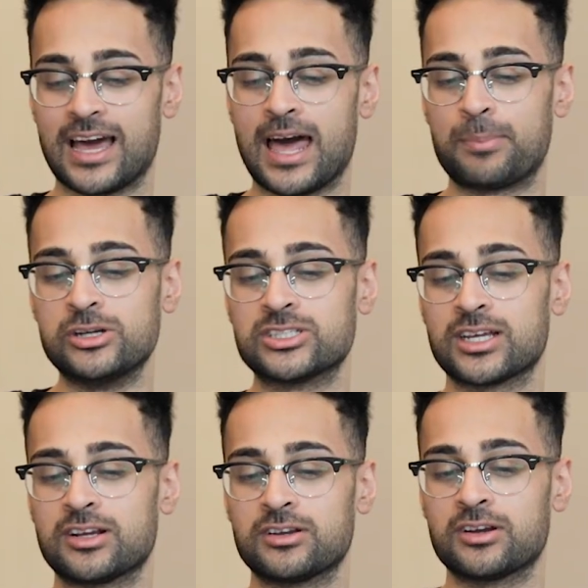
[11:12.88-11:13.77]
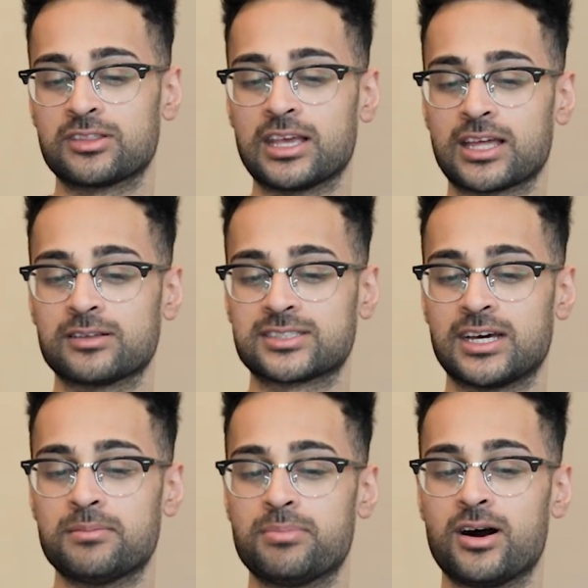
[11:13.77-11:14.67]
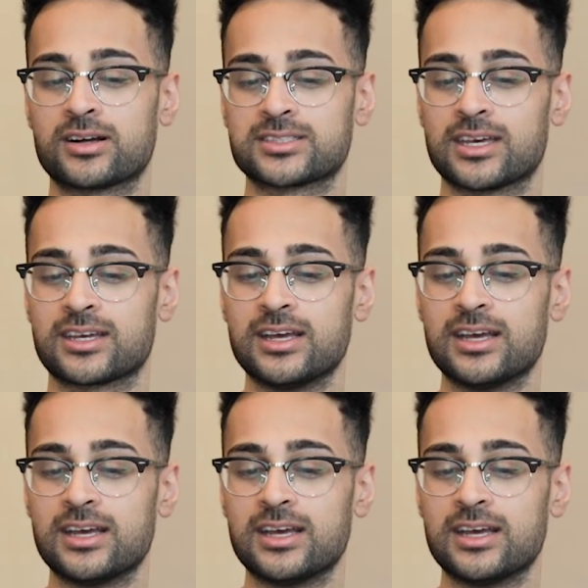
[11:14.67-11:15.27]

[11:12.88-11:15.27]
yeah, I appreciate that you're, you're thinking outside the box. Like,